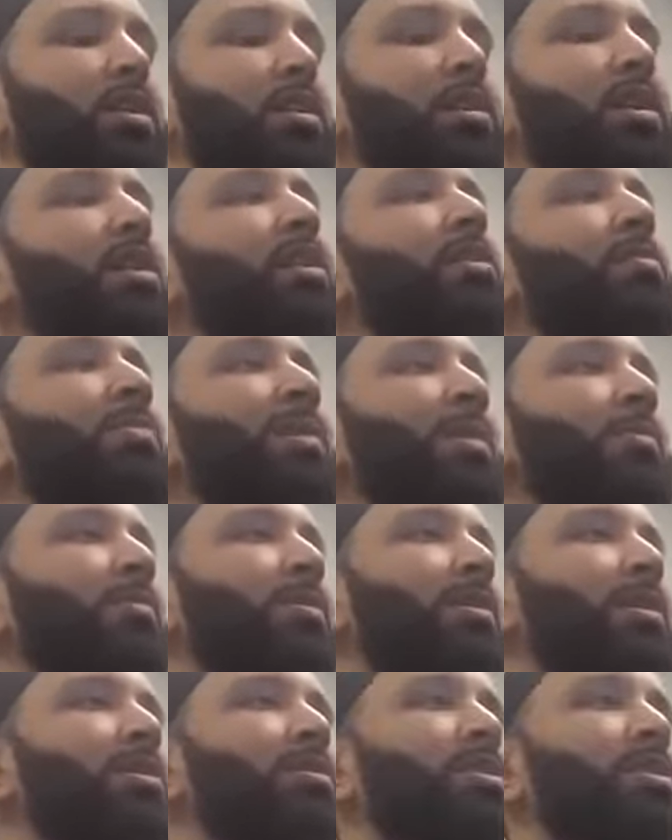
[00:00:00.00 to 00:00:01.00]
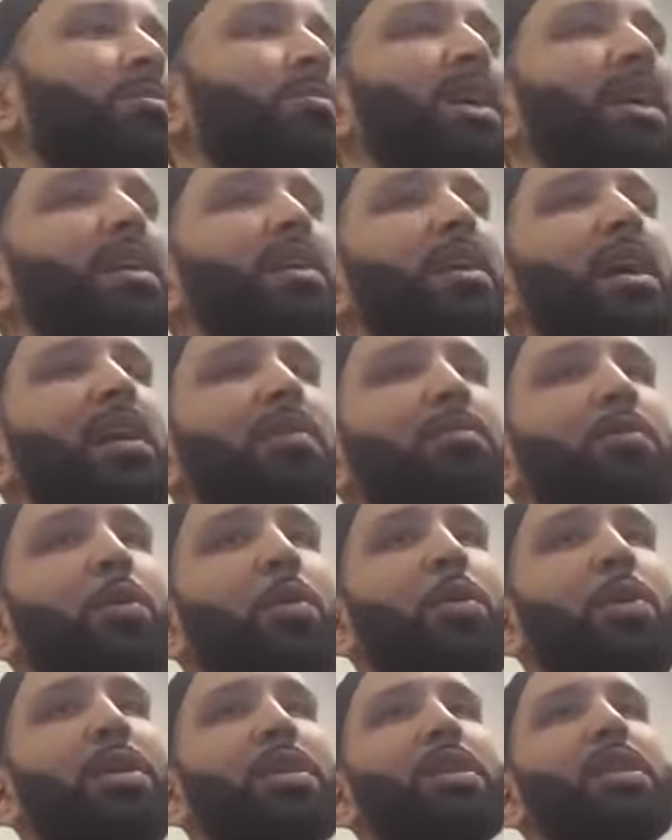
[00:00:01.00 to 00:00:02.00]
did the people used to make a lot of
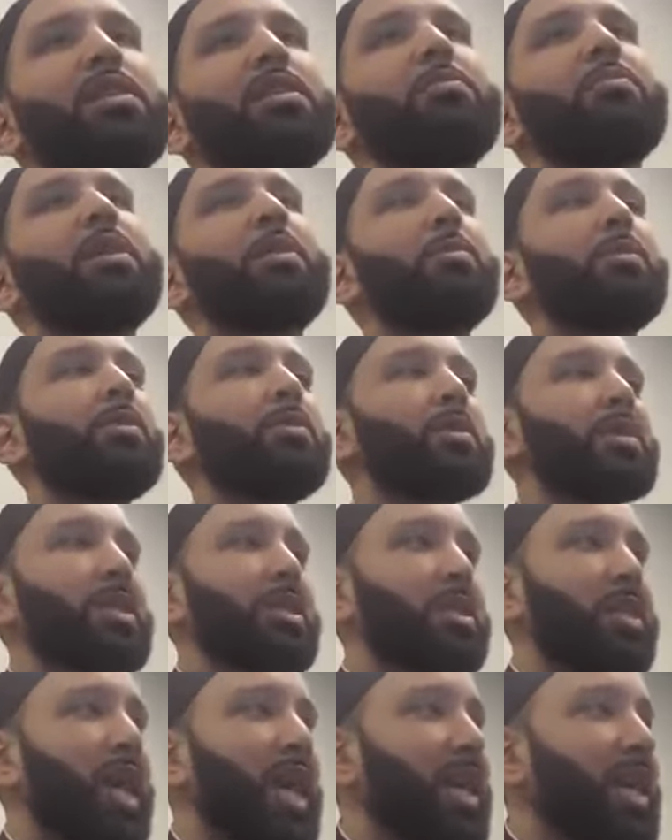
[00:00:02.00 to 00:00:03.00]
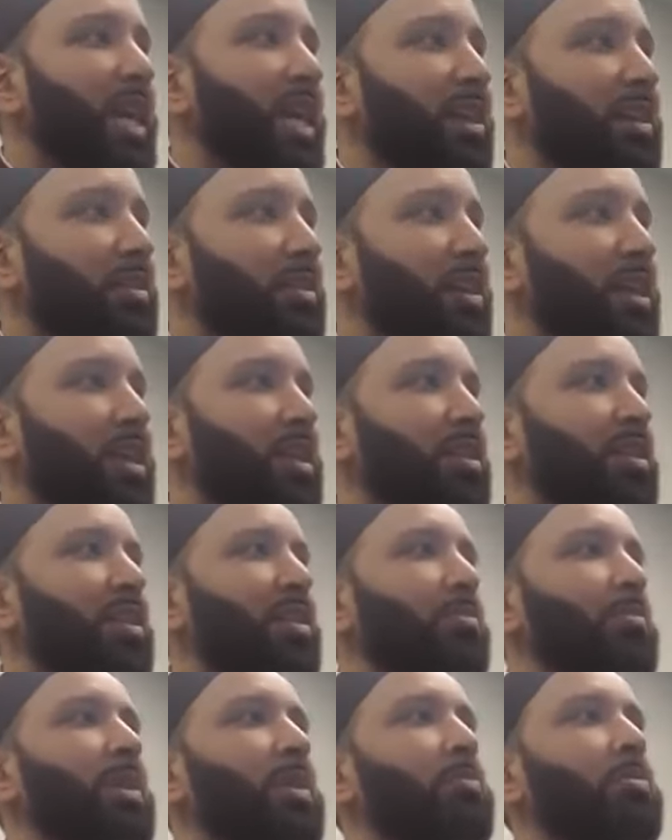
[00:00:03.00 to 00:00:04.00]
noise? Did the people used to chant anything? Did
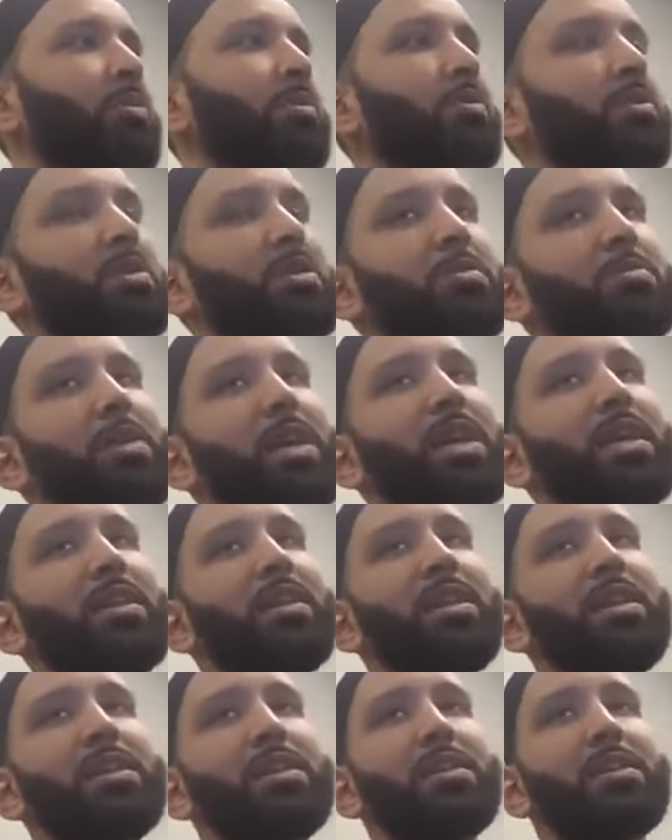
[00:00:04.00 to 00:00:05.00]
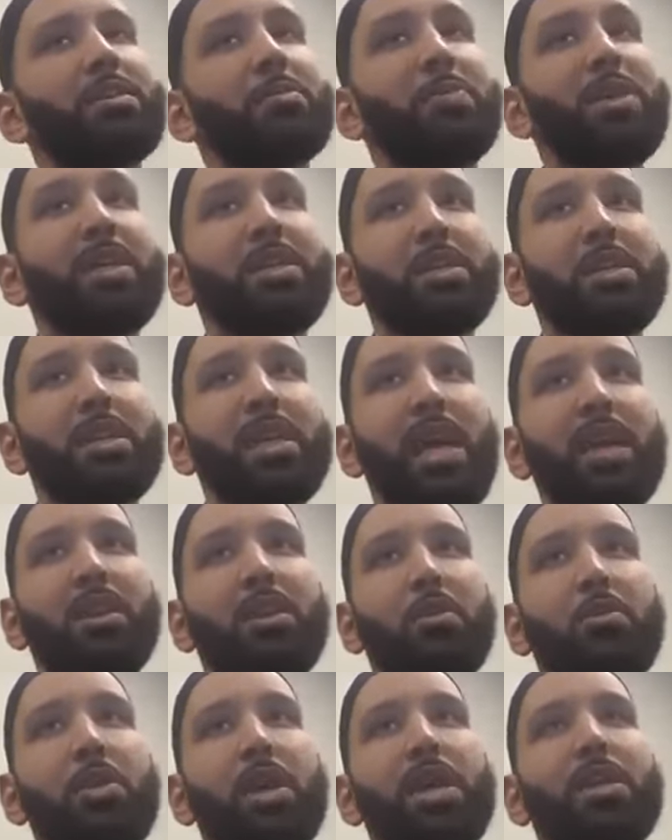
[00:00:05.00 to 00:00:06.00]
the people used to make these speeches at
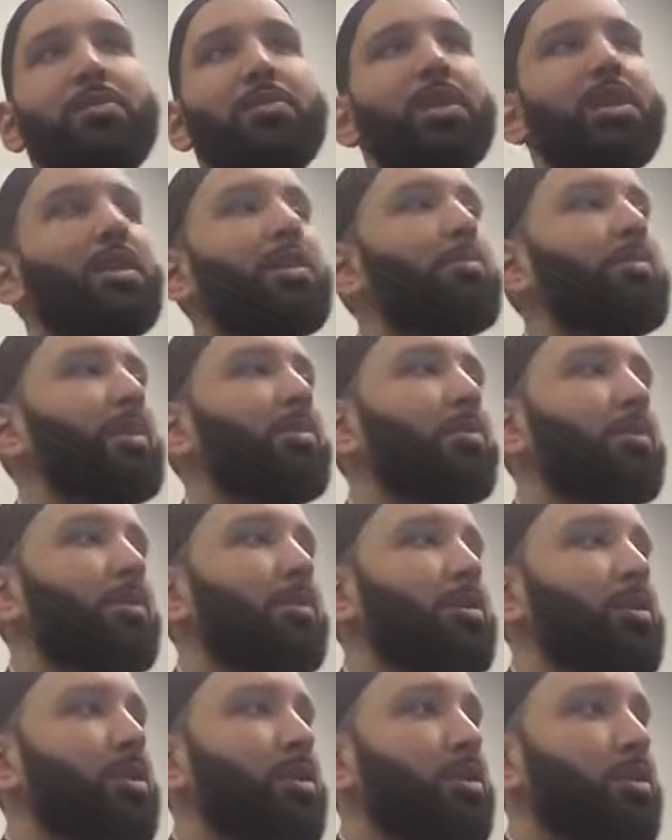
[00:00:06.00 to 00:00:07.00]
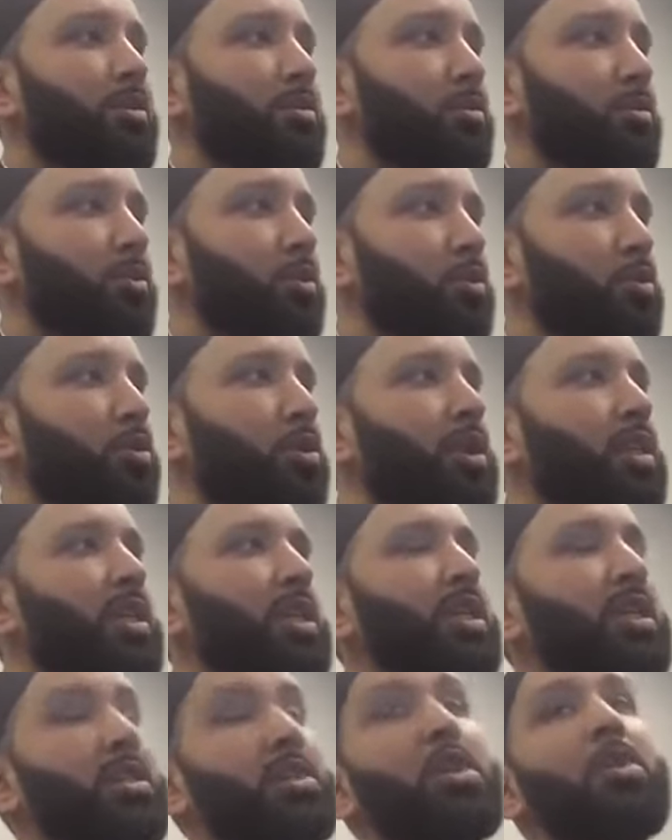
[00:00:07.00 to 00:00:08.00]
the grave? Did the people used to do
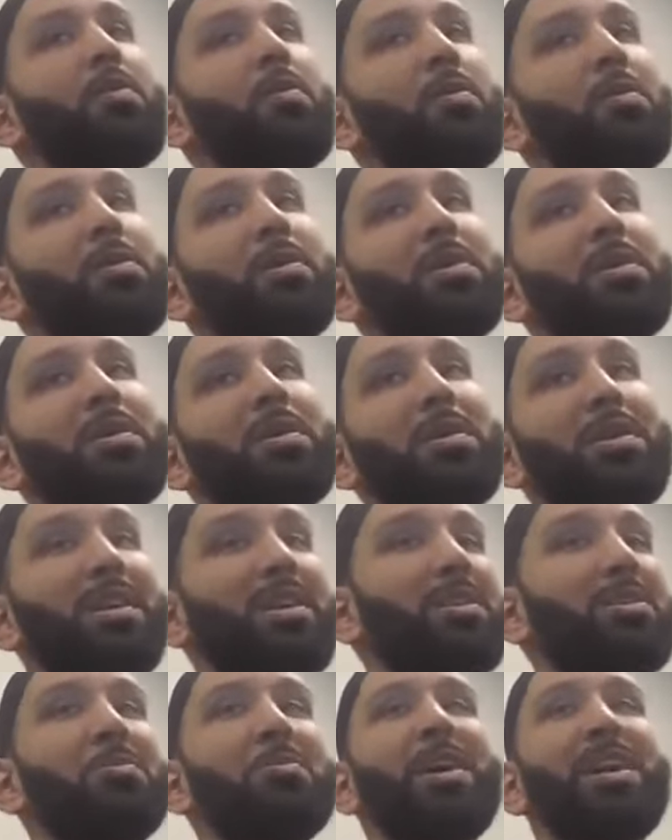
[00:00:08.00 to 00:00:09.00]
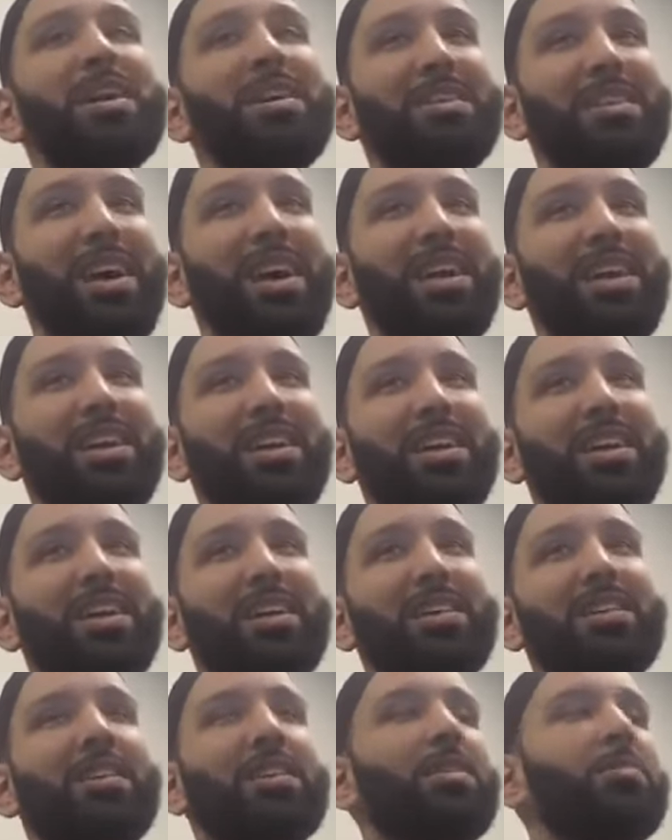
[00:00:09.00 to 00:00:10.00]
eulogies? No, they didn't do any of that.
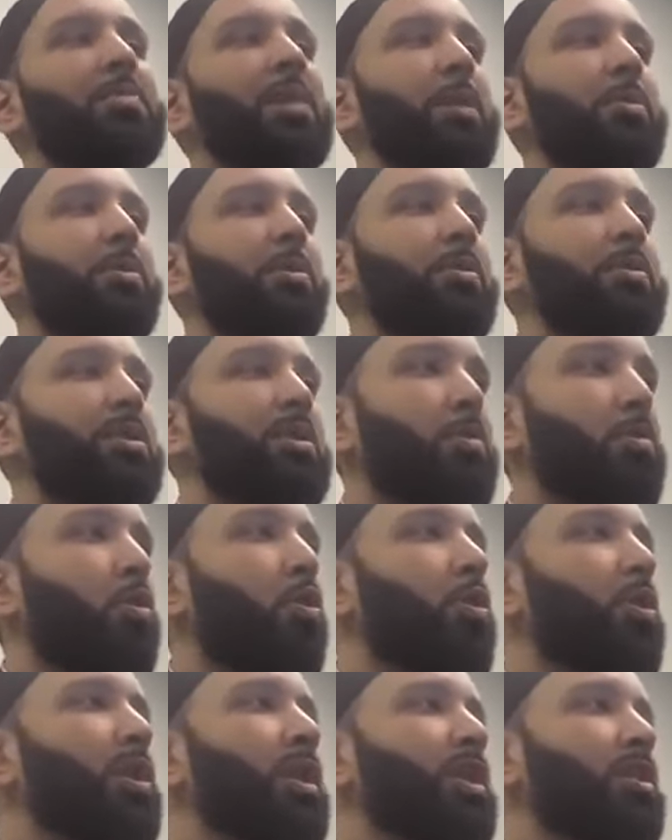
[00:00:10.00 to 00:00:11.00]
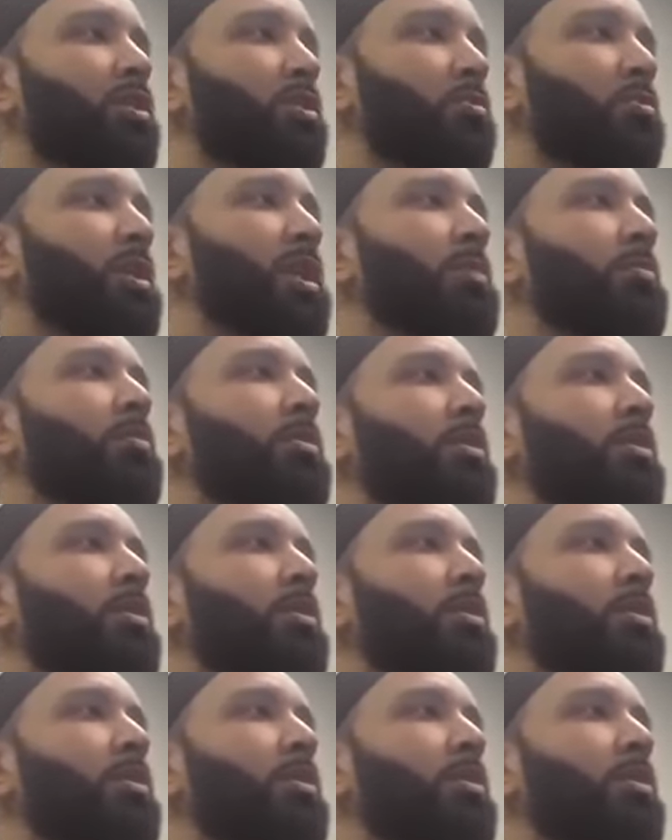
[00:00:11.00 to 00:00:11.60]
Did the people used to mourn and scream?